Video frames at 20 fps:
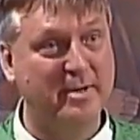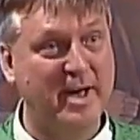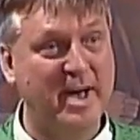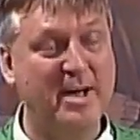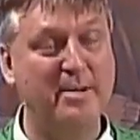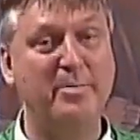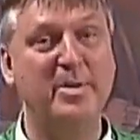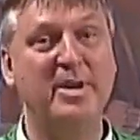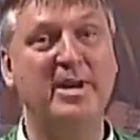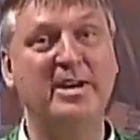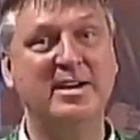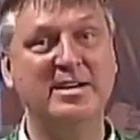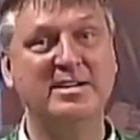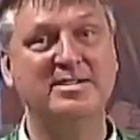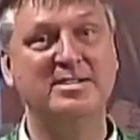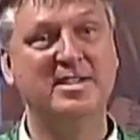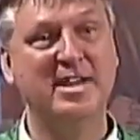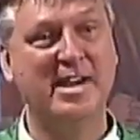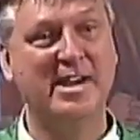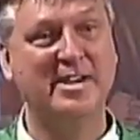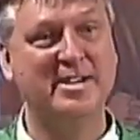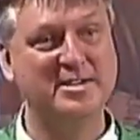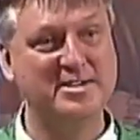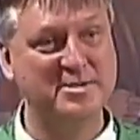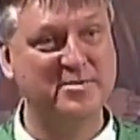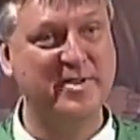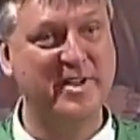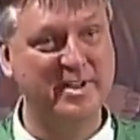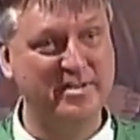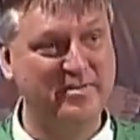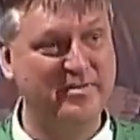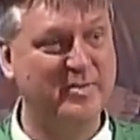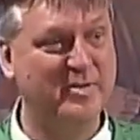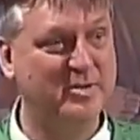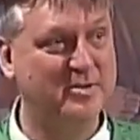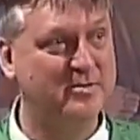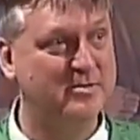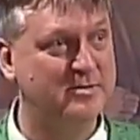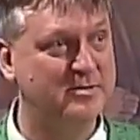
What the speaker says: and because God is faithful,